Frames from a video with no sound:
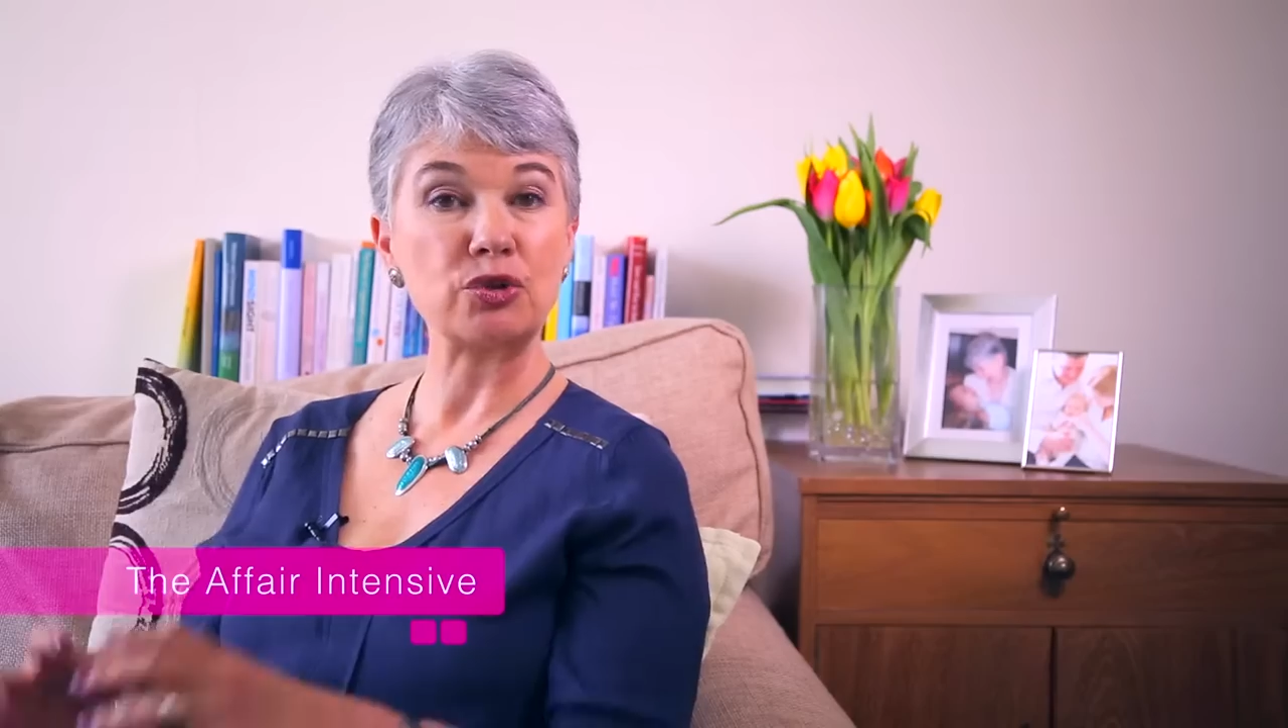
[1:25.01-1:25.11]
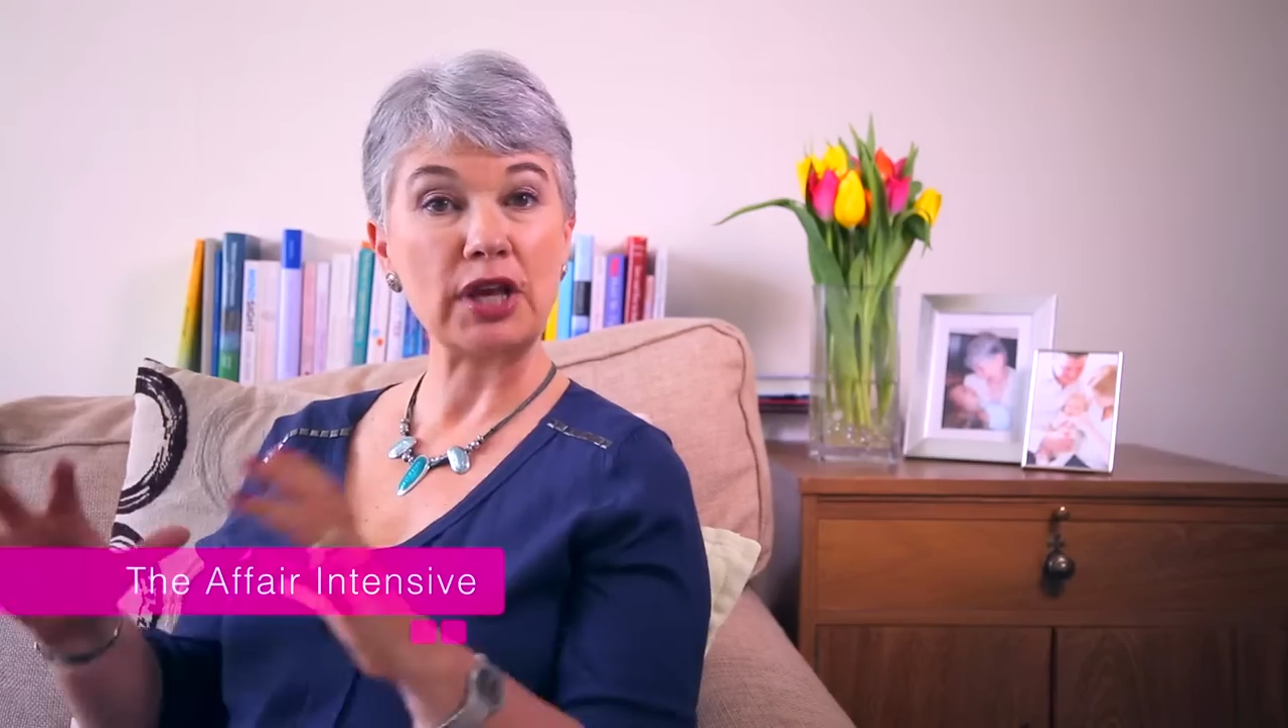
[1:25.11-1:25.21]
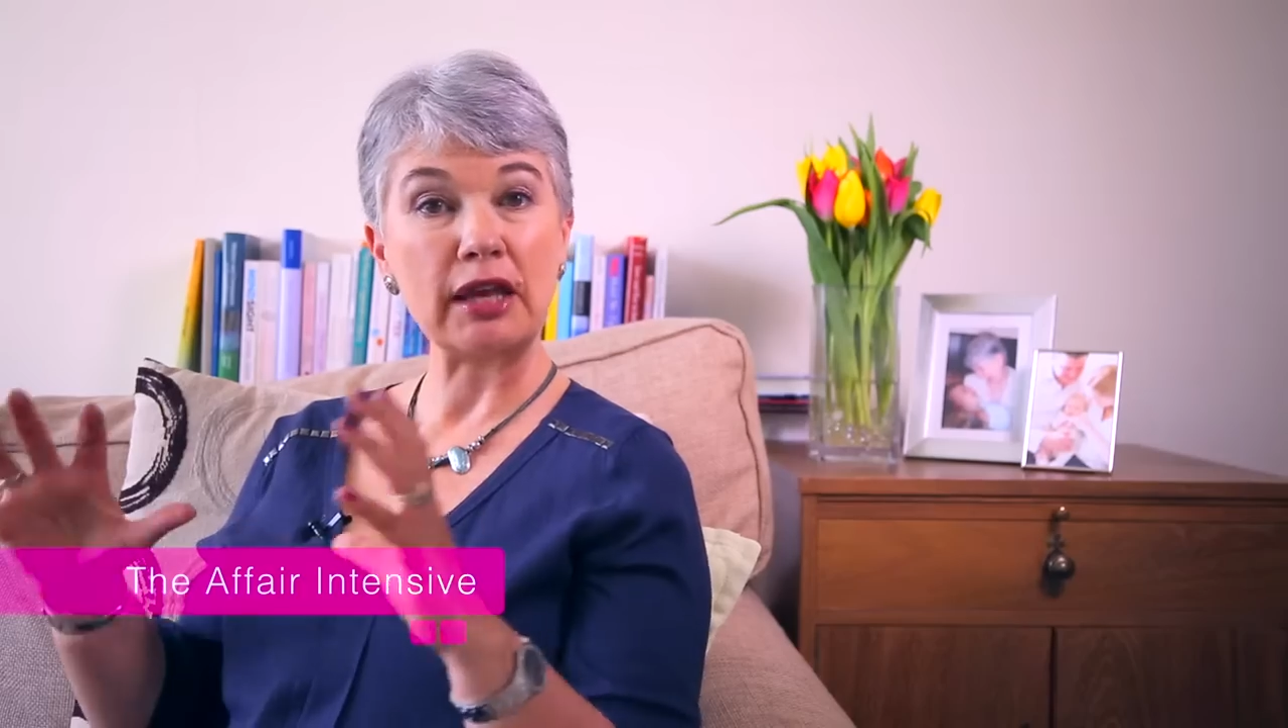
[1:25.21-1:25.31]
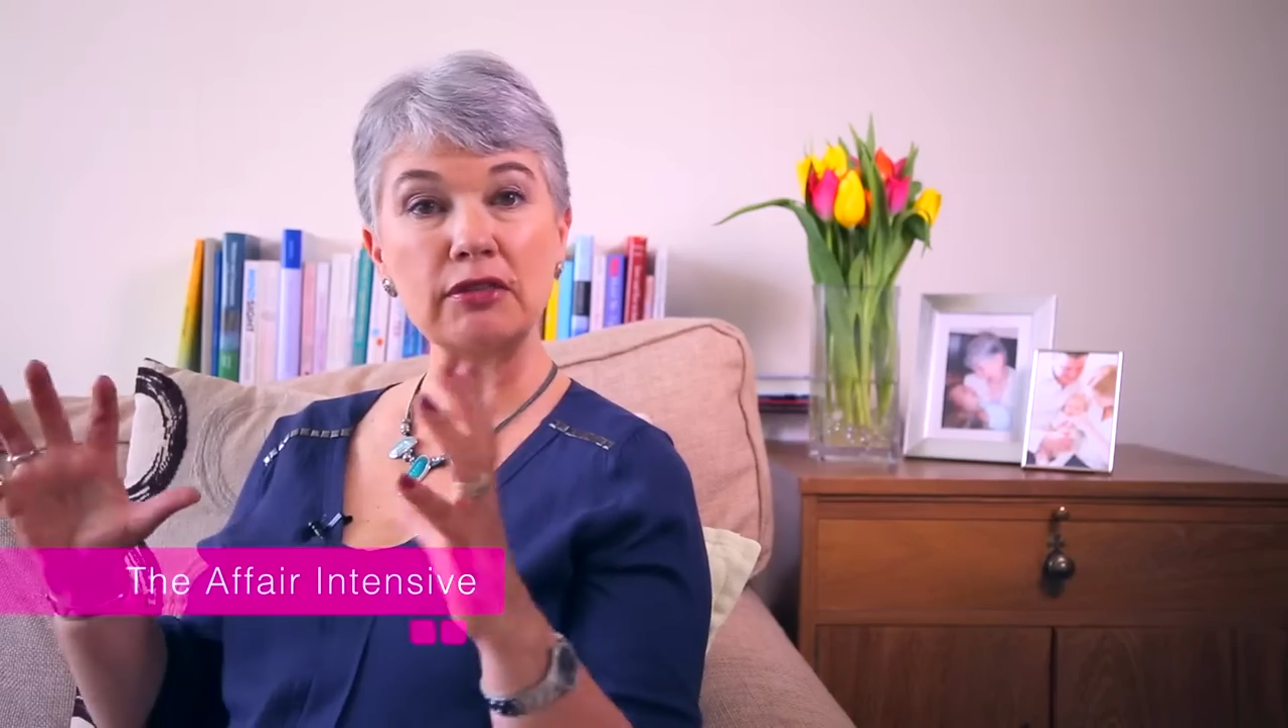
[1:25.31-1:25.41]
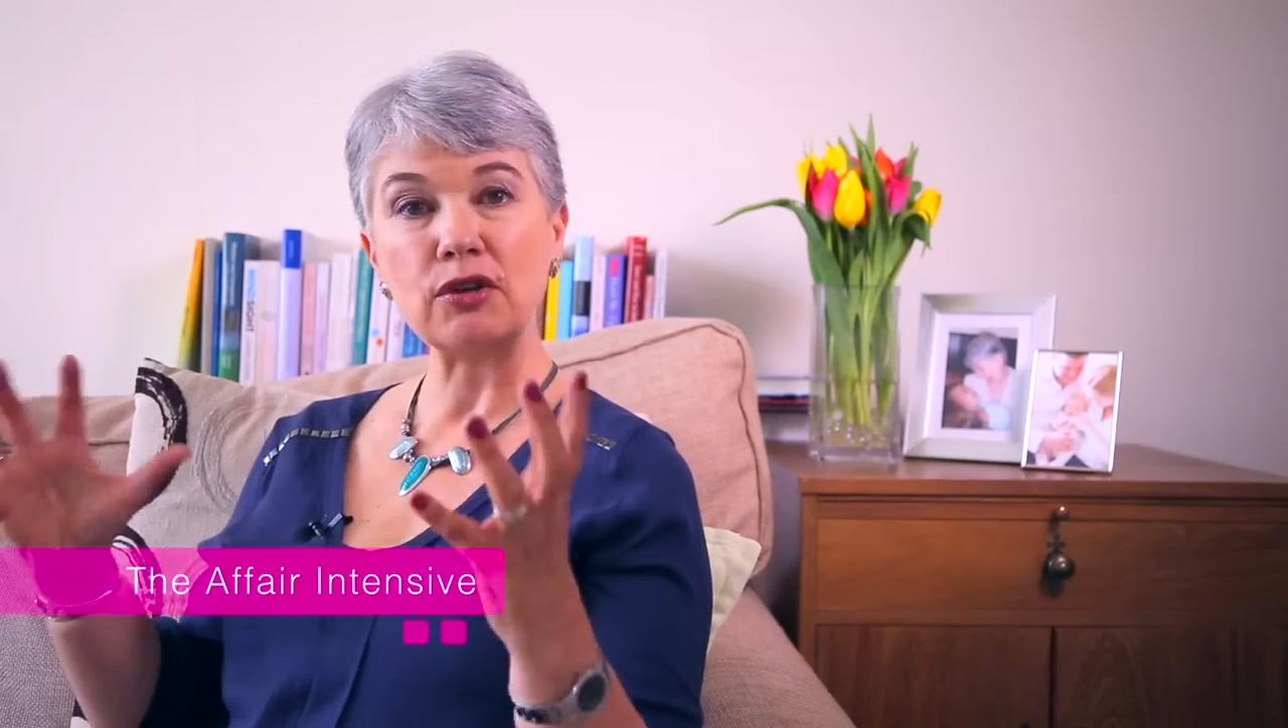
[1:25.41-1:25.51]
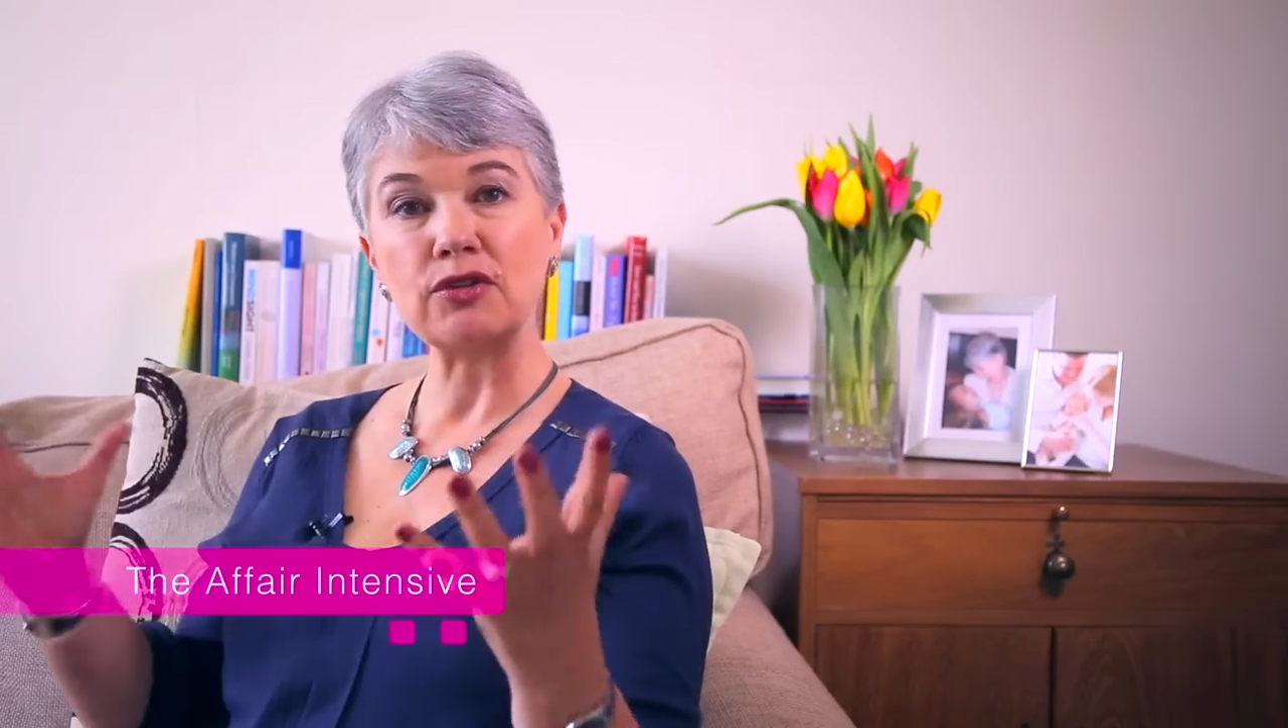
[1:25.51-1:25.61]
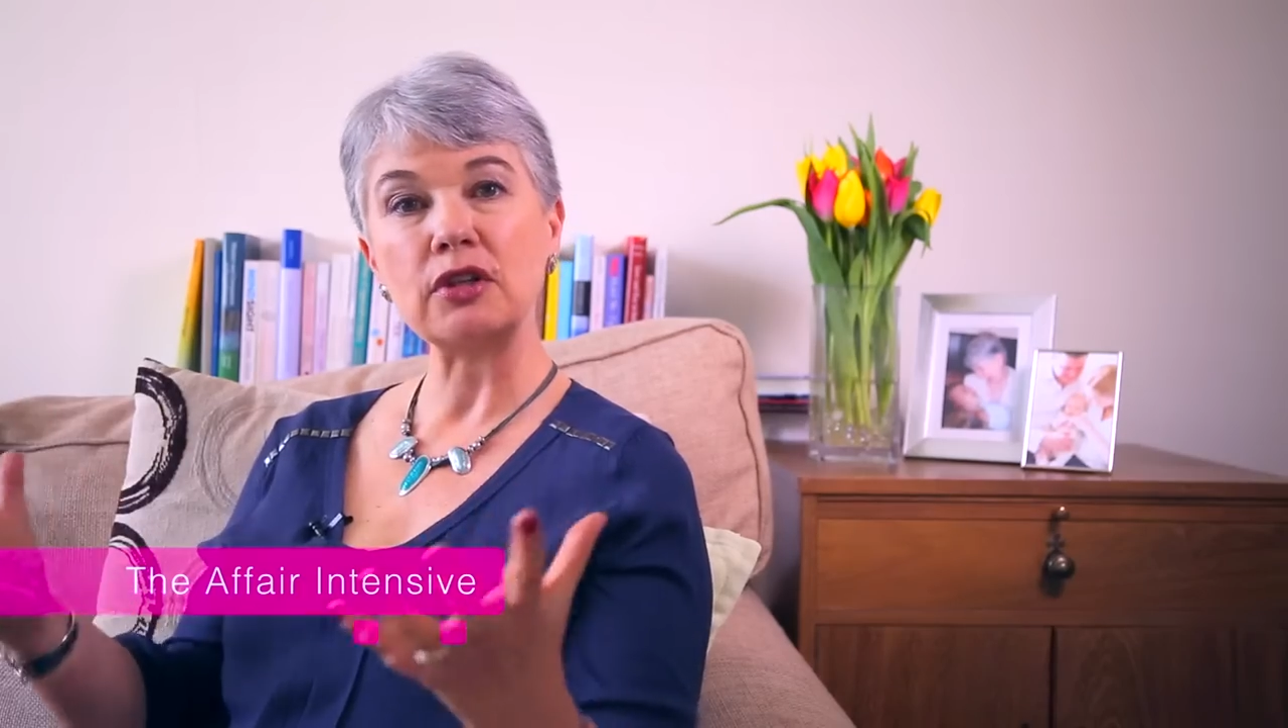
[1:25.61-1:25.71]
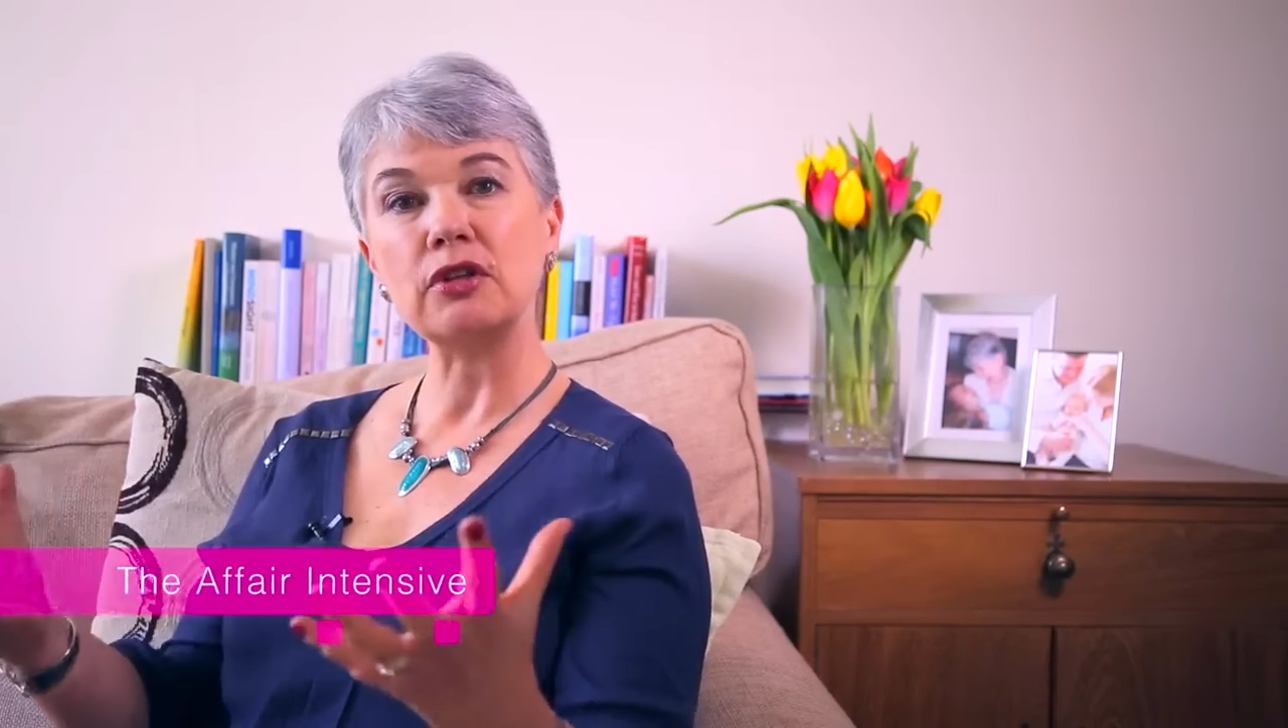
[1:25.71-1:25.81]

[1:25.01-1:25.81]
create those